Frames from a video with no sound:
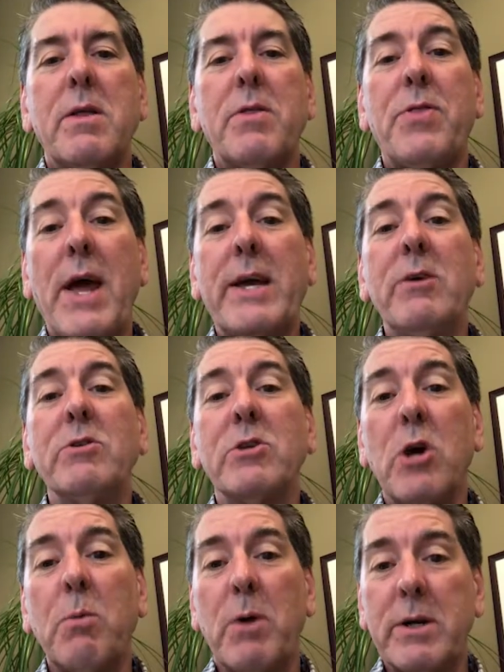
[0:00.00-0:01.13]
Thank you
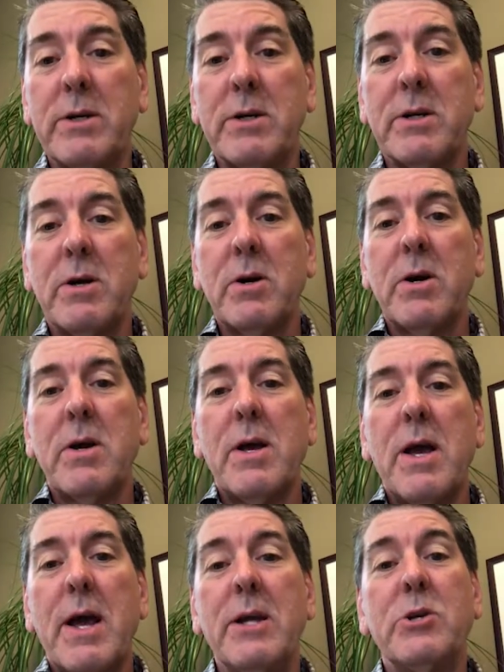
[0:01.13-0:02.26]
so much.
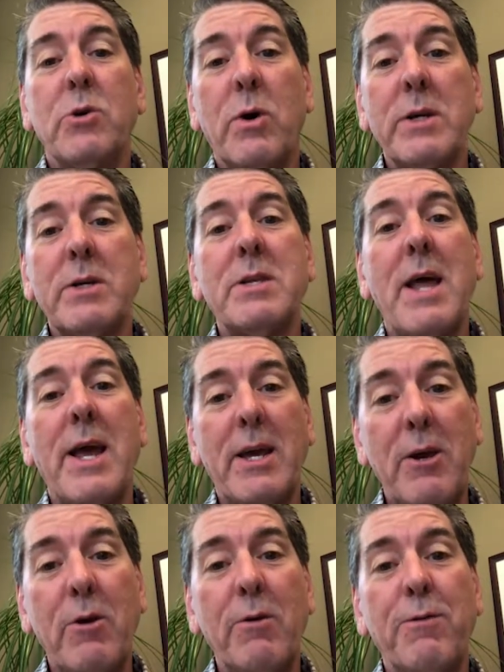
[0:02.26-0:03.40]
And Joyce, thank
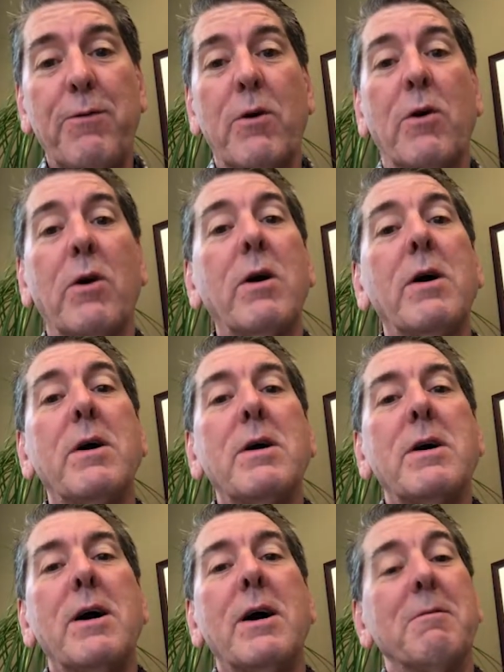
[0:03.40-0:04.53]
you for
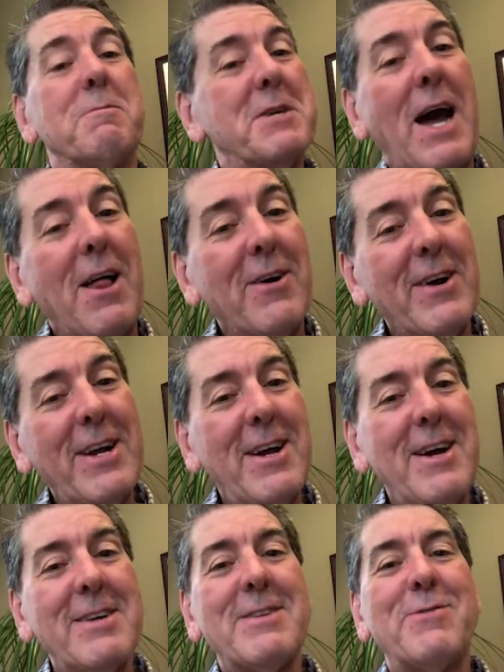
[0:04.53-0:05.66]
uh, tolerating
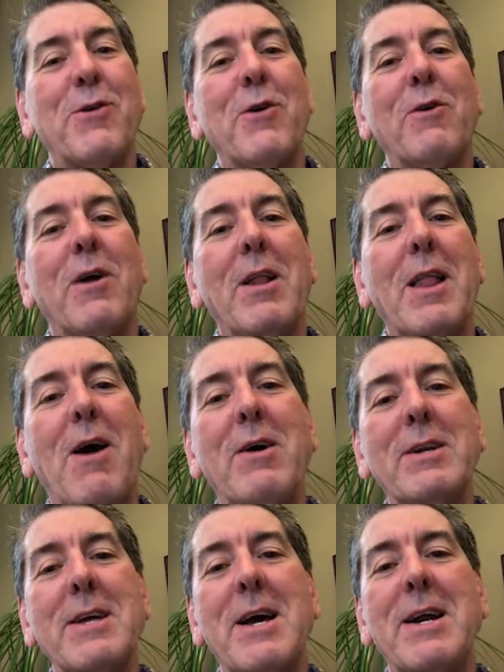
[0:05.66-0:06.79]
us, for
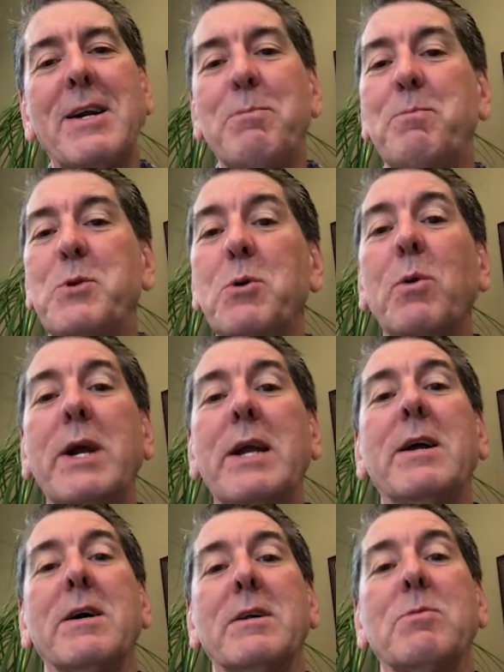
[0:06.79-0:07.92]
allowing Denny to do what he
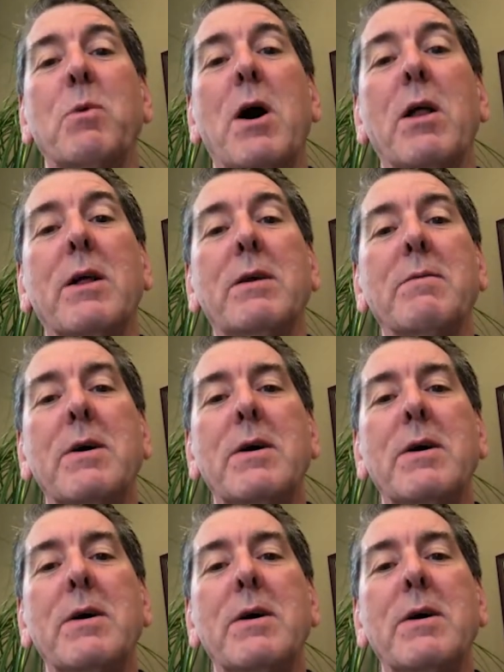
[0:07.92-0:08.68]
does well and